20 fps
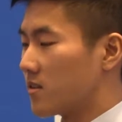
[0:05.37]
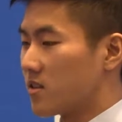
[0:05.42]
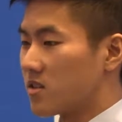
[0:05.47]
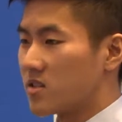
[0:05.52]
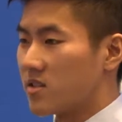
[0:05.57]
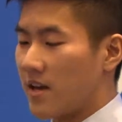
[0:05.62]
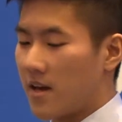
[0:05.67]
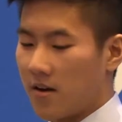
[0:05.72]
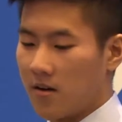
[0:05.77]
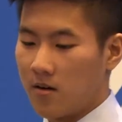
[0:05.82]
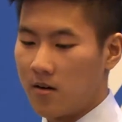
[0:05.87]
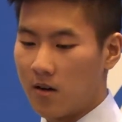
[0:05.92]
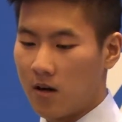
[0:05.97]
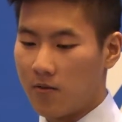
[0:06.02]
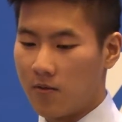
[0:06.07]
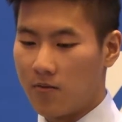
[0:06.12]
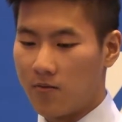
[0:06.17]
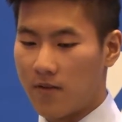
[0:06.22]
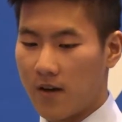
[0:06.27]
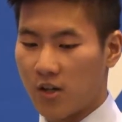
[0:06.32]
the standard of
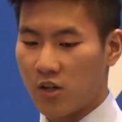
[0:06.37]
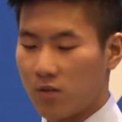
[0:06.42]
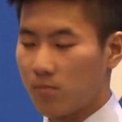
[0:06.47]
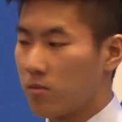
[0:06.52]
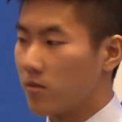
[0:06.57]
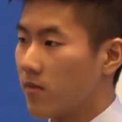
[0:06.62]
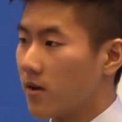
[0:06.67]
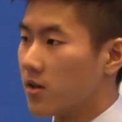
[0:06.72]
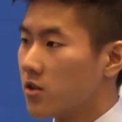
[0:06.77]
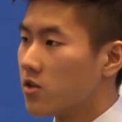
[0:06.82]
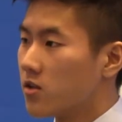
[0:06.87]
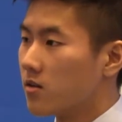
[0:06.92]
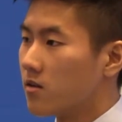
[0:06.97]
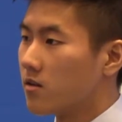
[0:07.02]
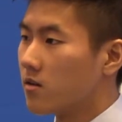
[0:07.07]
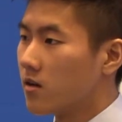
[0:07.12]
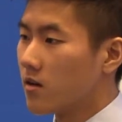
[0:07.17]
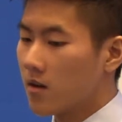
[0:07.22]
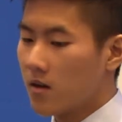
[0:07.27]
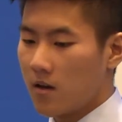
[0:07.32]
infection prevention.
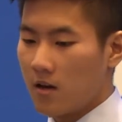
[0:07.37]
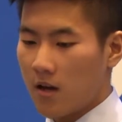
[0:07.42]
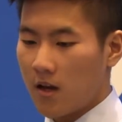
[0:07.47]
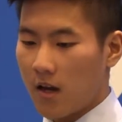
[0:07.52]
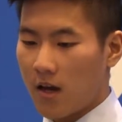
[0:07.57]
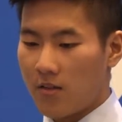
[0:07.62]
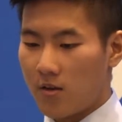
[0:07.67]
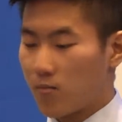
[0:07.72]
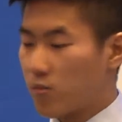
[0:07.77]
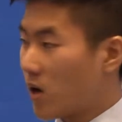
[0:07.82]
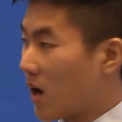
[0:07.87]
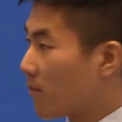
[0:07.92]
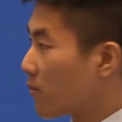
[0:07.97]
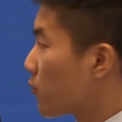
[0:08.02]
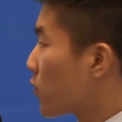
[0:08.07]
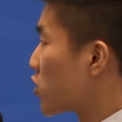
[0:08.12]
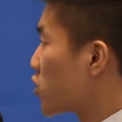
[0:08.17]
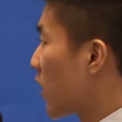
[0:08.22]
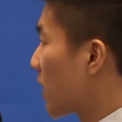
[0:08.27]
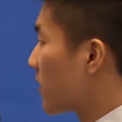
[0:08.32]
And the problem
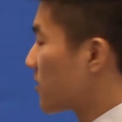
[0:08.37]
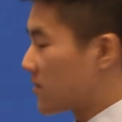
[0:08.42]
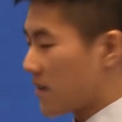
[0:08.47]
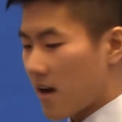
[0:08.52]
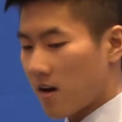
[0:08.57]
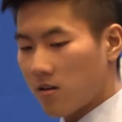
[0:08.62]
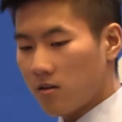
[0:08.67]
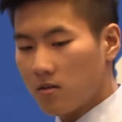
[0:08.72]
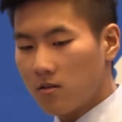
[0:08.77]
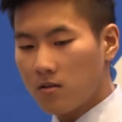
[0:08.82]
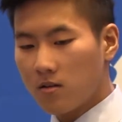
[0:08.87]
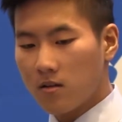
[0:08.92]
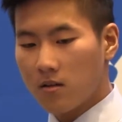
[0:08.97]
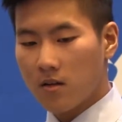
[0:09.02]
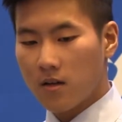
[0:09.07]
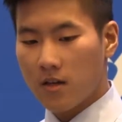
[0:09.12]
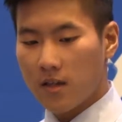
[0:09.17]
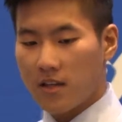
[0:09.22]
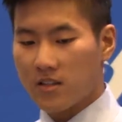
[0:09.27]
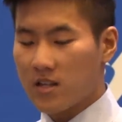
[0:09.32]
we're trying to tackle
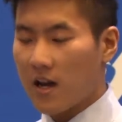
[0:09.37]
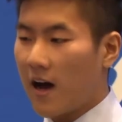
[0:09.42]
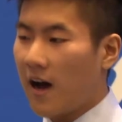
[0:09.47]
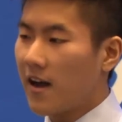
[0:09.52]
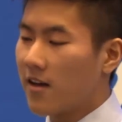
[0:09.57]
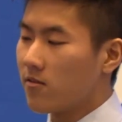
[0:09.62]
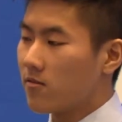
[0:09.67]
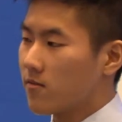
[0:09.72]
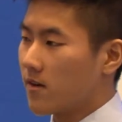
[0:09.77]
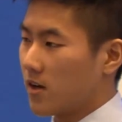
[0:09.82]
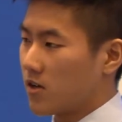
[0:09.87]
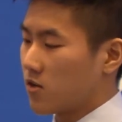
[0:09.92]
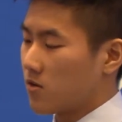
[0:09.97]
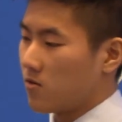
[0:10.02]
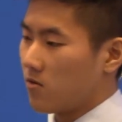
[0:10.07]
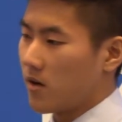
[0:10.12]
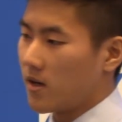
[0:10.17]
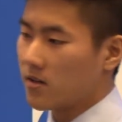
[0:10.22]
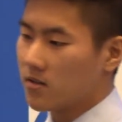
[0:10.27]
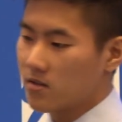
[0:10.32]
is high infection
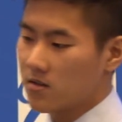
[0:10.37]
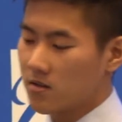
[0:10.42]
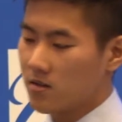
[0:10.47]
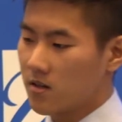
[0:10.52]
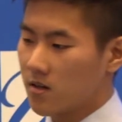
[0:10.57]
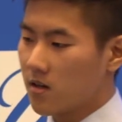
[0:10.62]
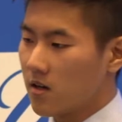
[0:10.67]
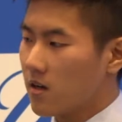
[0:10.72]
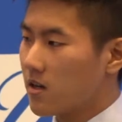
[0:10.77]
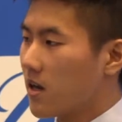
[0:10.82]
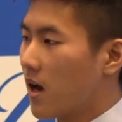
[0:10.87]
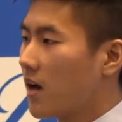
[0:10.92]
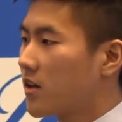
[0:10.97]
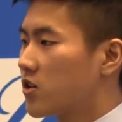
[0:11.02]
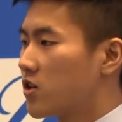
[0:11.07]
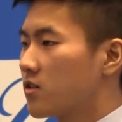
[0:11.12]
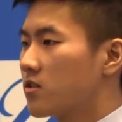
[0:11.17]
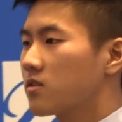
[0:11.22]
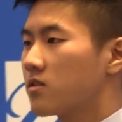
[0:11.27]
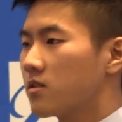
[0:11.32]
rates, not
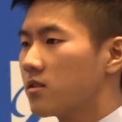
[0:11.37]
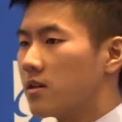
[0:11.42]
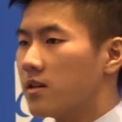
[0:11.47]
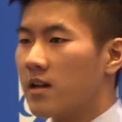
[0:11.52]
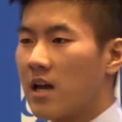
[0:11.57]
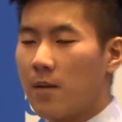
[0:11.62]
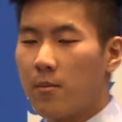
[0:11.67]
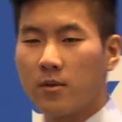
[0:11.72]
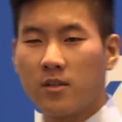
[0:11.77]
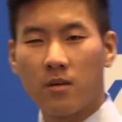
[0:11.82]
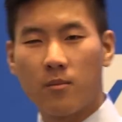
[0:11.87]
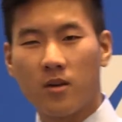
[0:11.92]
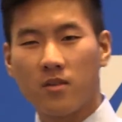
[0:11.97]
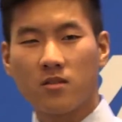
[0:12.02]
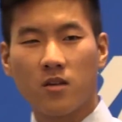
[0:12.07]
just in epidemic